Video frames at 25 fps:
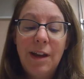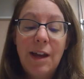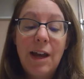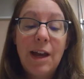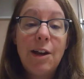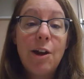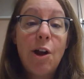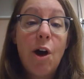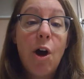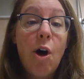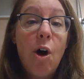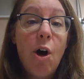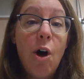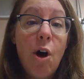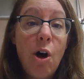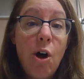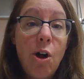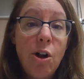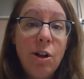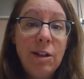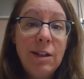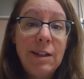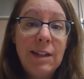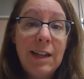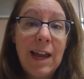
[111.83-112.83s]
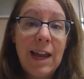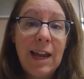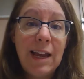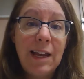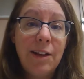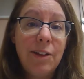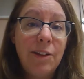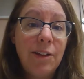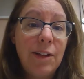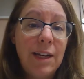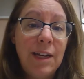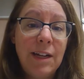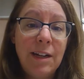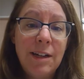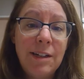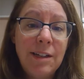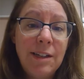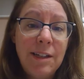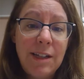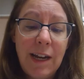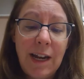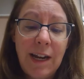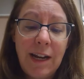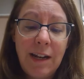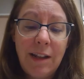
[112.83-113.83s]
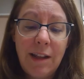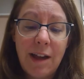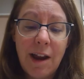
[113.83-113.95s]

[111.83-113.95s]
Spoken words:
And all day Lina stayed